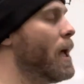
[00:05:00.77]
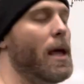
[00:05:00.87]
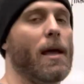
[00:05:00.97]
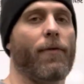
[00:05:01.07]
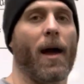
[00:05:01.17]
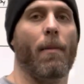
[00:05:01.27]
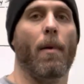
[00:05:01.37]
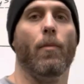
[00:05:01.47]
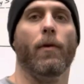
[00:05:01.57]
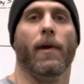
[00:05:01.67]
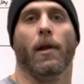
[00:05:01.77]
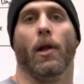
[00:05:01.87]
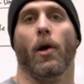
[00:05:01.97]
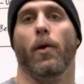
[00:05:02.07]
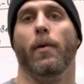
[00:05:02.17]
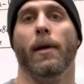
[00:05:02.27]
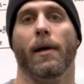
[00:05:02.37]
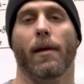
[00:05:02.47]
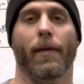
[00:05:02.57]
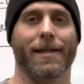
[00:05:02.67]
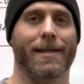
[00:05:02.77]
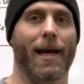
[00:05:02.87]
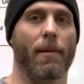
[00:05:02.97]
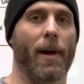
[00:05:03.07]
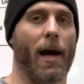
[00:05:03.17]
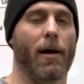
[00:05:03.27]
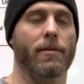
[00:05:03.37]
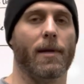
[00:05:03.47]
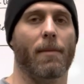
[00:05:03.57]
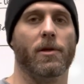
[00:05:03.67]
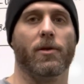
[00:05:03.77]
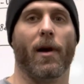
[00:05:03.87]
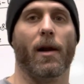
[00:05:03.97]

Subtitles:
If I'm moving a load that's 10 pounds, I'm just trying to